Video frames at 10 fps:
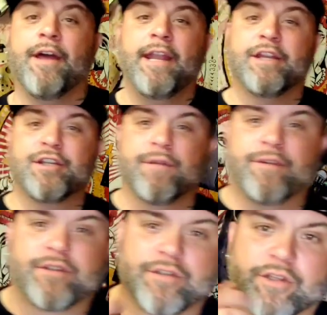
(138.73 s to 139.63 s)
Then it
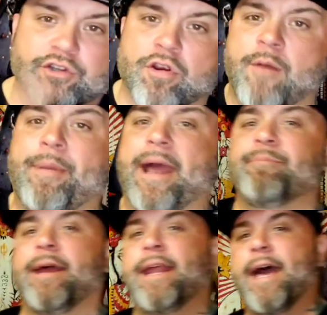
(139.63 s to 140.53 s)
shifted to the Trump
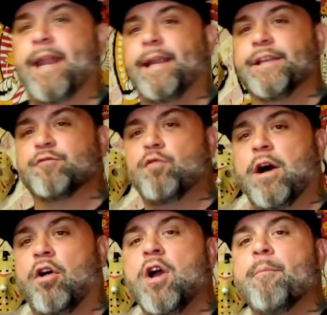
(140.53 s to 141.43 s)
admin had it as
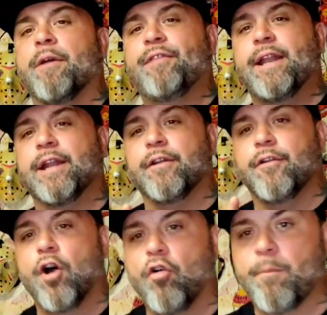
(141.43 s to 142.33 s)
well, but they
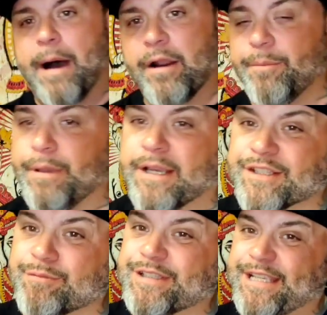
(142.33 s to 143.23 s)
didn't know about it
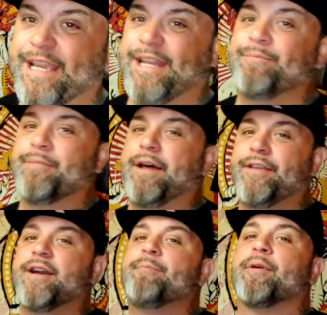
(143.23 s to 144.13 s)
because it was hidden by
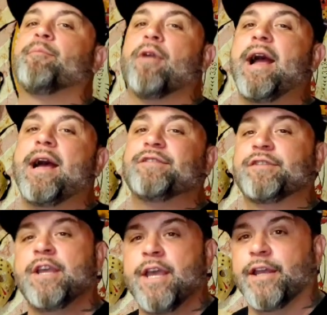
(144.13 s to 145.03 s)
the upper
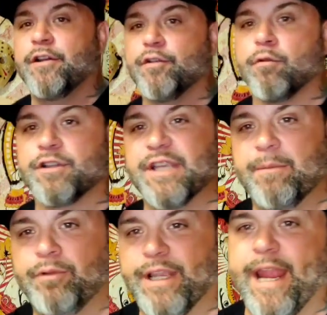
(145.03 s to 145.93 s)
brass. In other words,
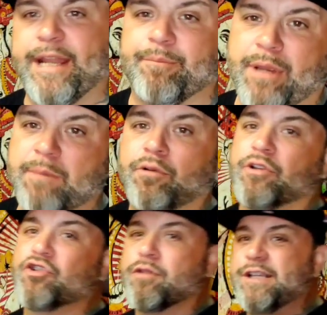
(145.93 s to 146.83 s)
implicating
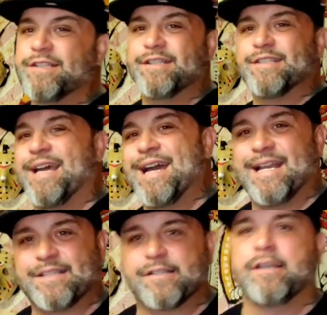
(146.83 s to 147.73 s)
people in treasonous
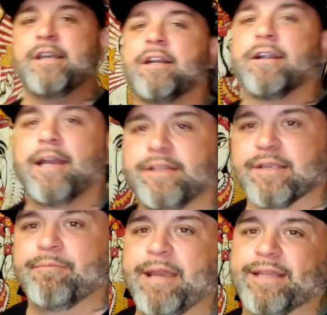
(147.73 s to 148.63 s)
acts, right,
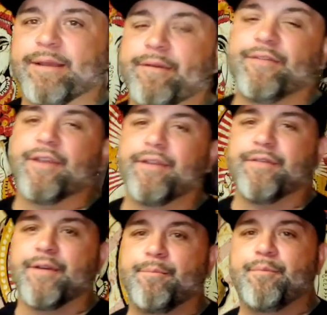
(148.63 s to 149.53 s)
to make
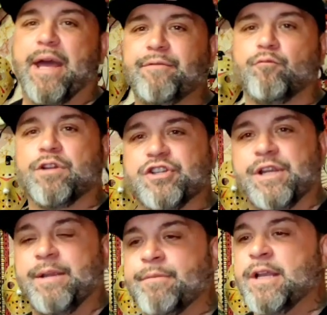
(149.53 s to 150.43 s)
the Biden
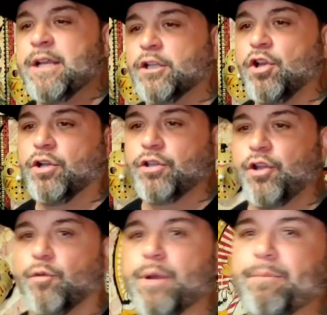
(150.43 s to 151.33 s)
regime look a
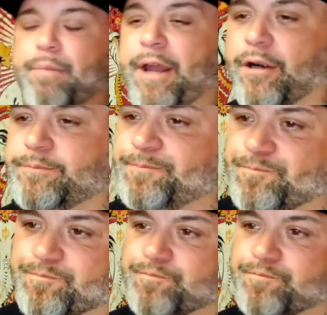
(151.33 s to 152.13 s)
little bit better.